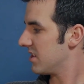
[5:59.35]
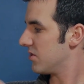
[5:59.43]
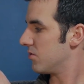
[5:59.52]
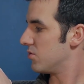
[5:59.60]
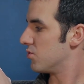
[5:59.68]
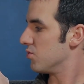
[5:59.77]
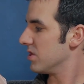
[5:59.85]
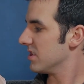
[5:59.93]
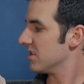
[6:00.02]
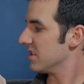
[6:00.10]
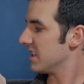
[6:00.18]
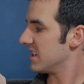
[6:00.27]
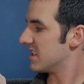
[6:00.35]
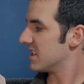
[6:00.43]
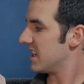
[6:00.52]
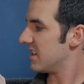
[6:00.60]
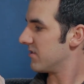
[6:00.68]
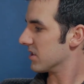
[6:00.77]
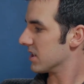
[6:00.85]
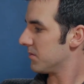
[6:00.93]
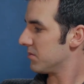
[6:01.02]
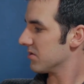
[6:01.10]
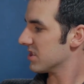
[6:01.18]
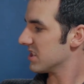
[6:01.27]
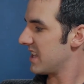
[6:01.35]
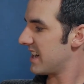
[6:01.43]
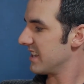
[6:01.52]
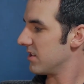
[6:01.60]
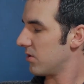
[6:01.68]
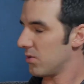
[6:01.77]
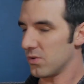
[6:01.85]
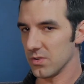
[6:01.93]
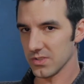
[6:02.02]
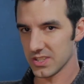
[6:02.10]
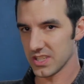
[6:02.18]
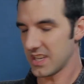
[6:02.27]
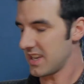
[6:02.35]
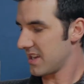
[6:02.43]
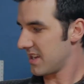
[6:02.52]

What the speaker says: you drill inside of a couple slotted holes.